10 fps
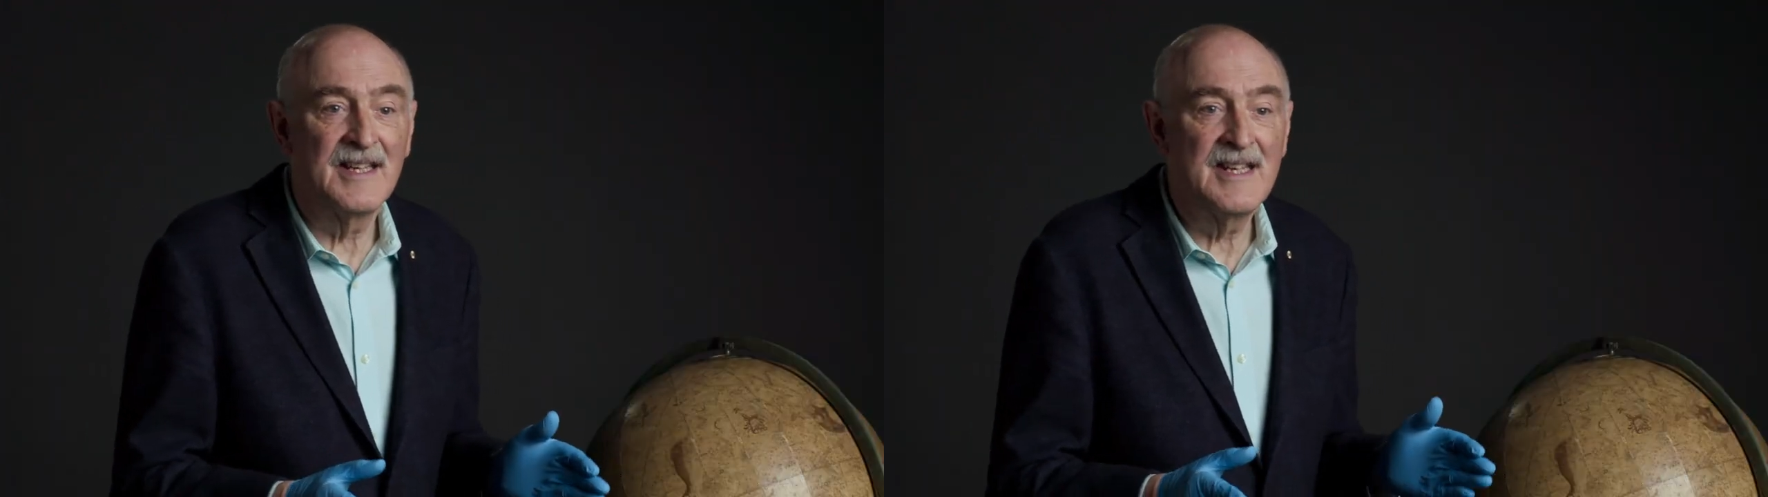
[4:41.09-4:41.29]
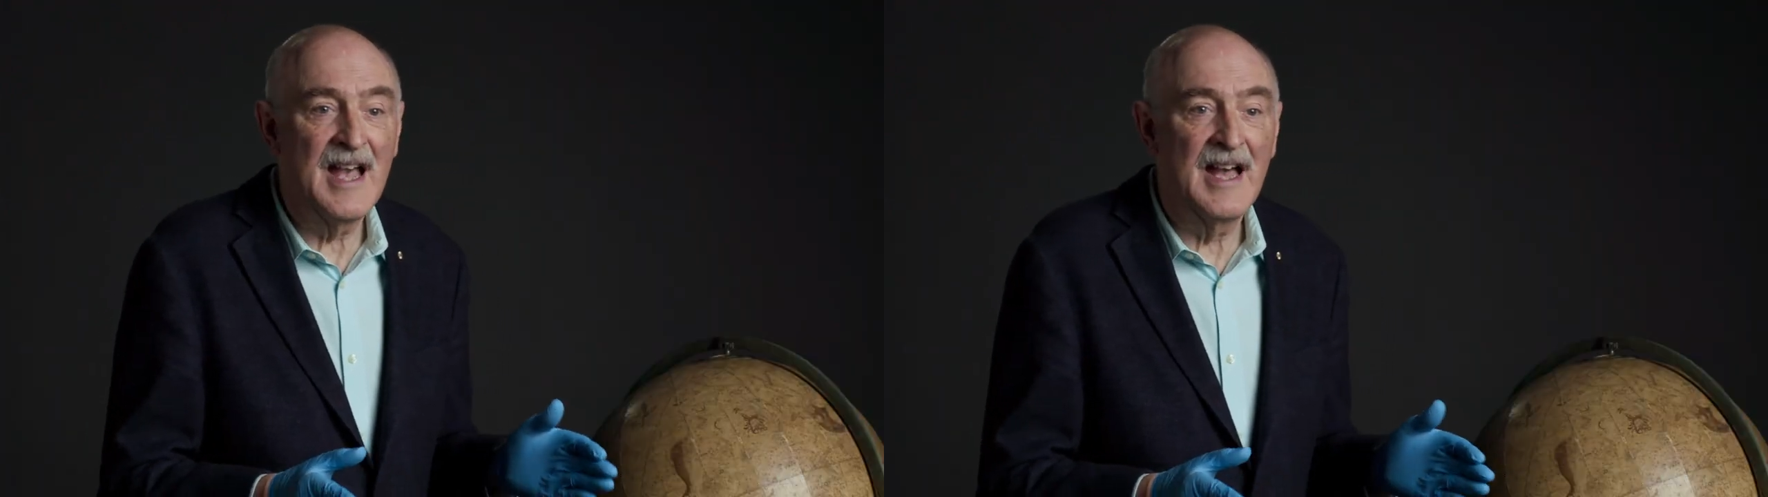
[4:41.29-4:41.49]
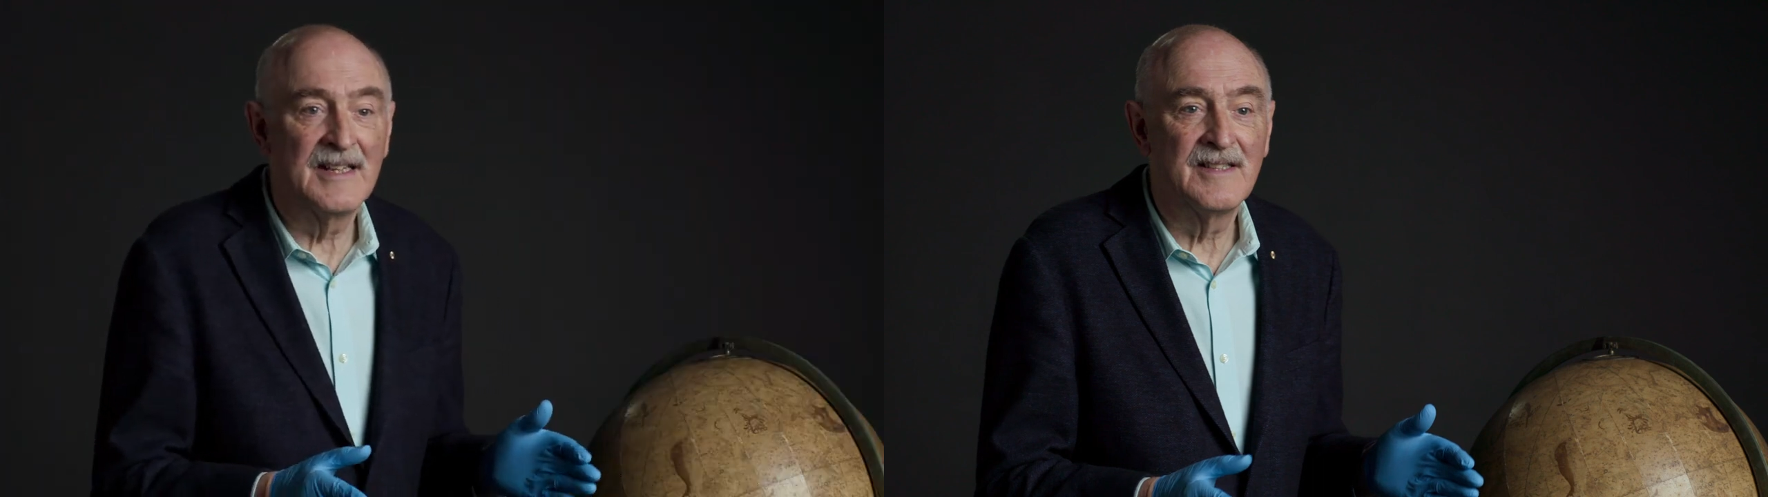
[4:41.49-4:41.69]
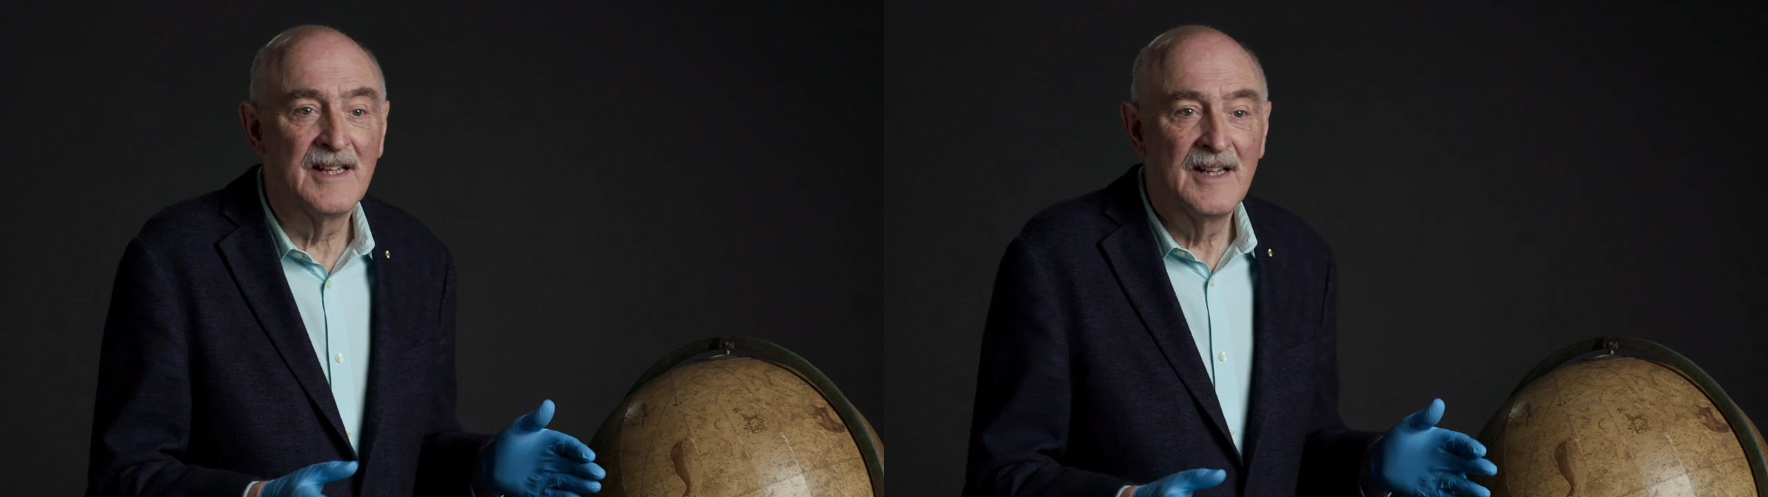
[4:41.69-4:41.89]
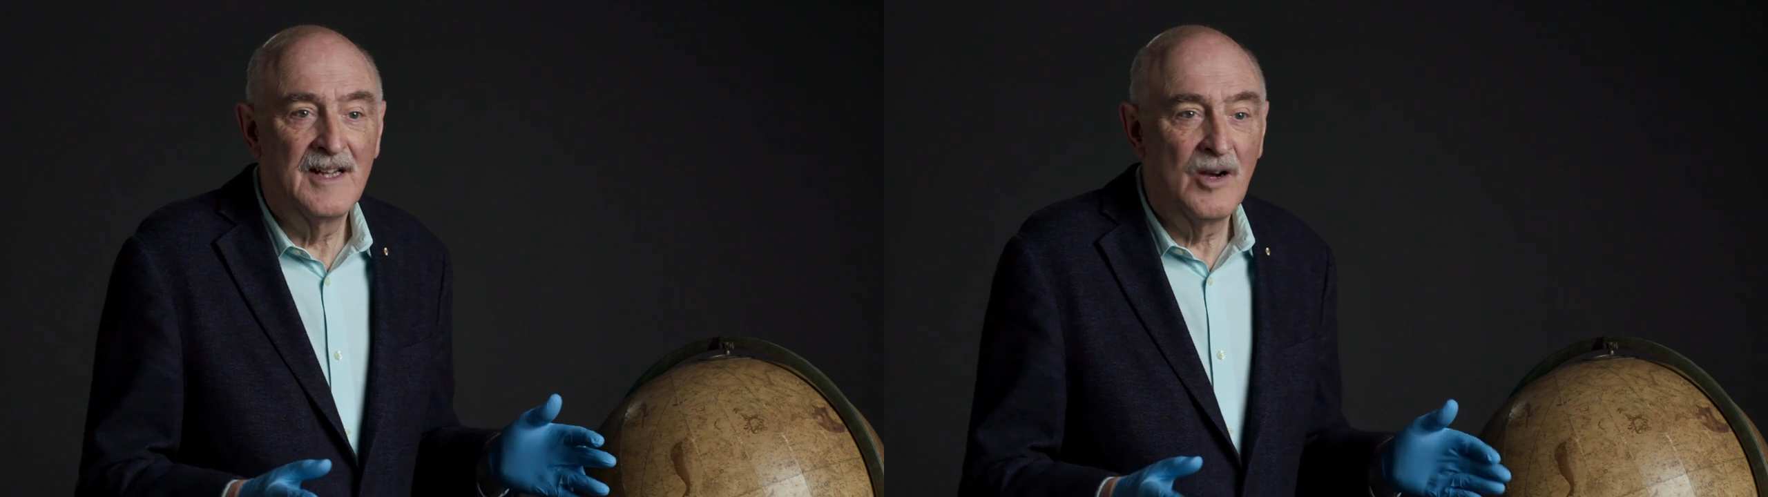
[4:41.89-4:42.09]
He had
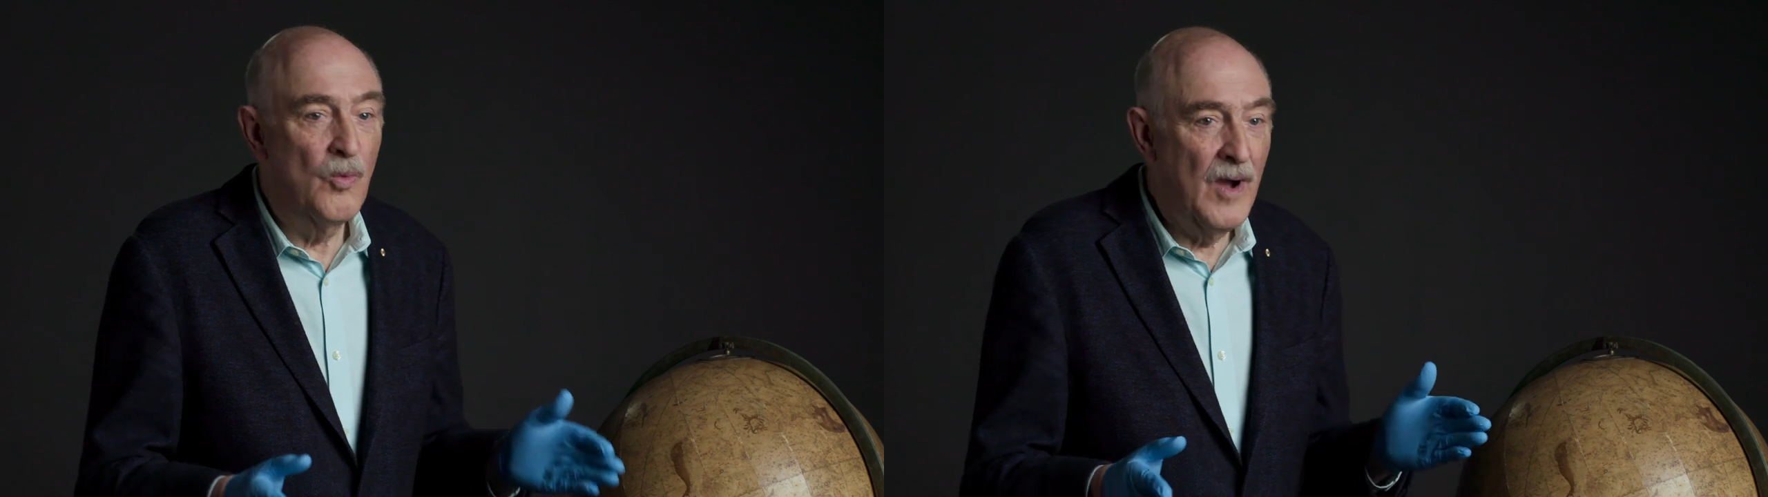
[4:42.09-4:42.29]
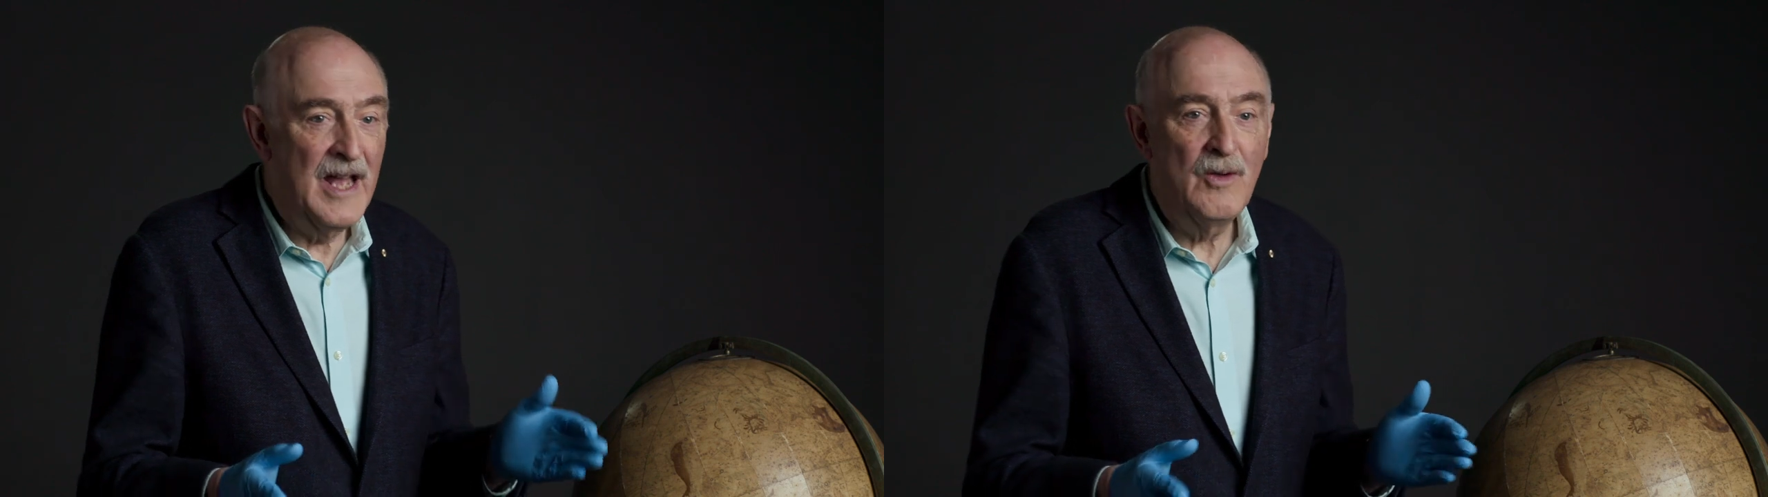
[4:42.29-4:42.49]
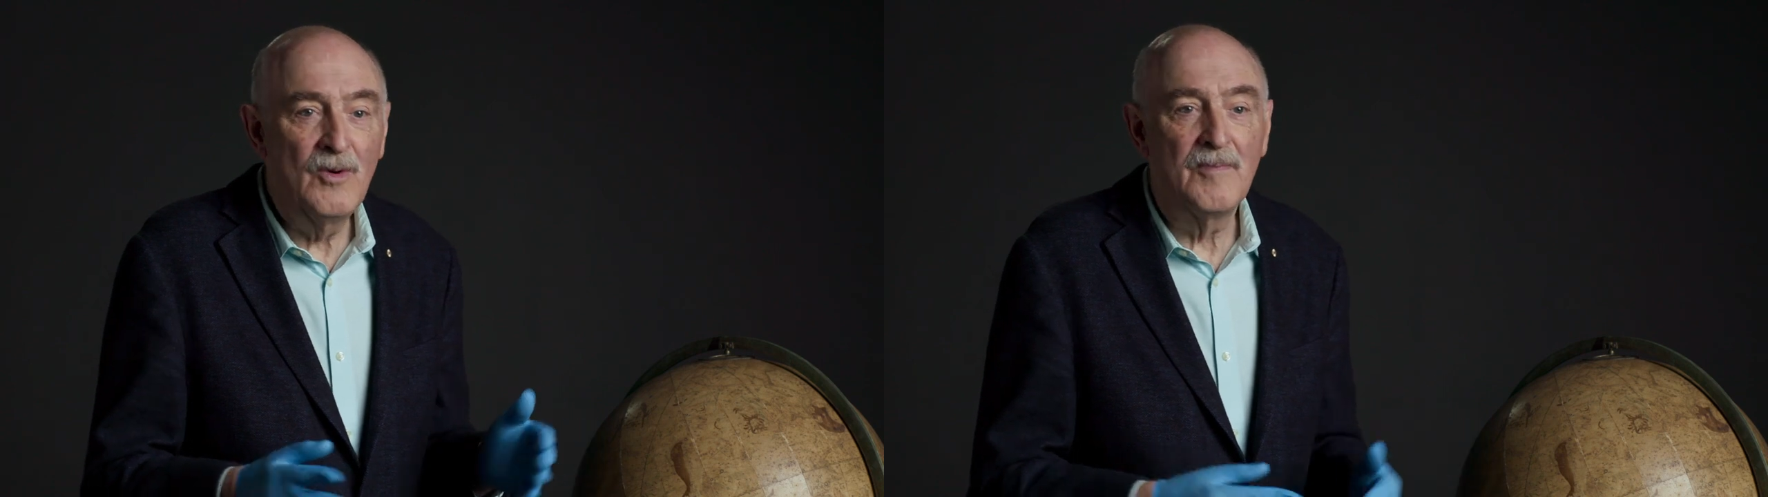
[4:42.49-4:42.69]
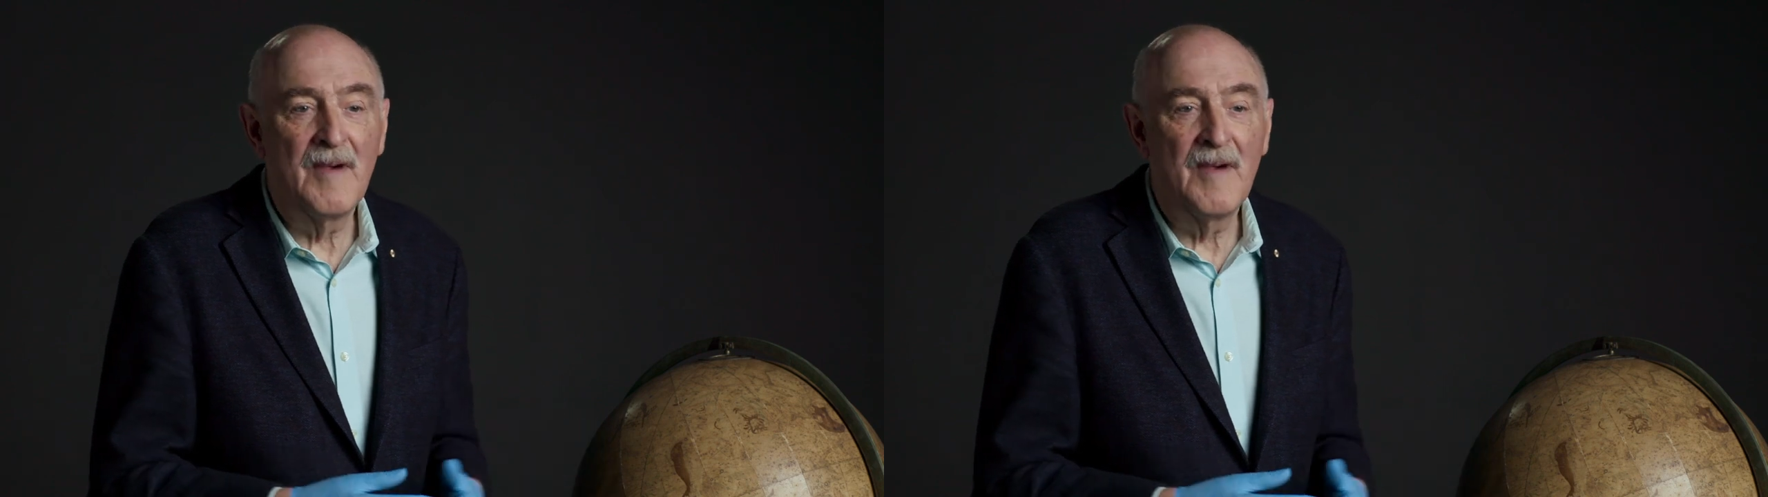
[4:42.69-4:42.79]
a way with